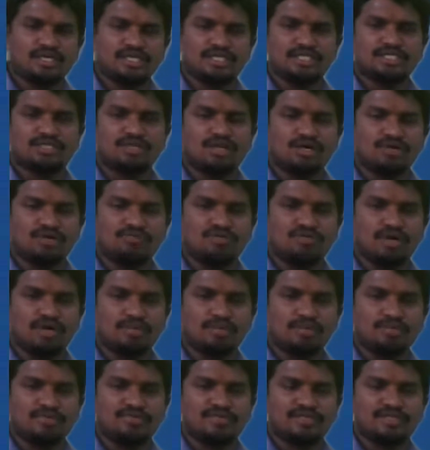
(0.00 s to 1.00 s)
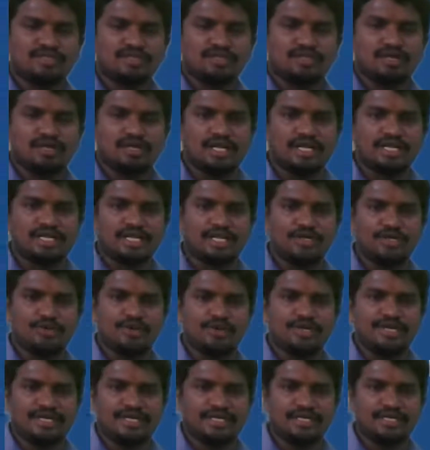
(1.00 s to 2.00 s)
is not formed like a
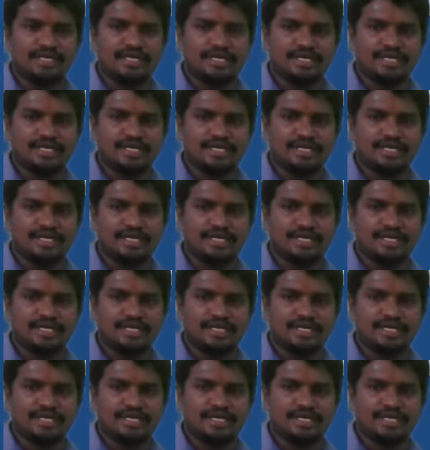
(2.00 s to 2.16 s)
unit.